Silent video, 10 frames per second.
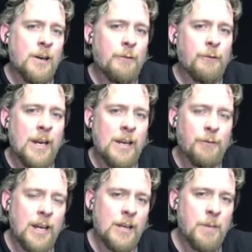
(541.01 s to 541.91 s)
a
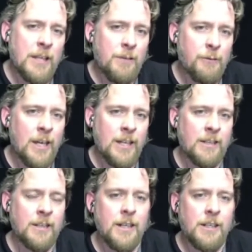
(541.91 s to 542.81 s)
Firefly, a Butterfly, and
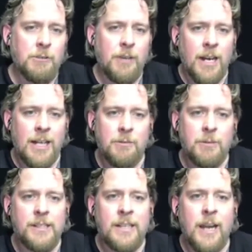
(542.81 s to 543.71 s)
an
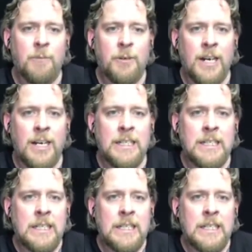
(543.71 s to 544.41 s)
ULTRIS camera,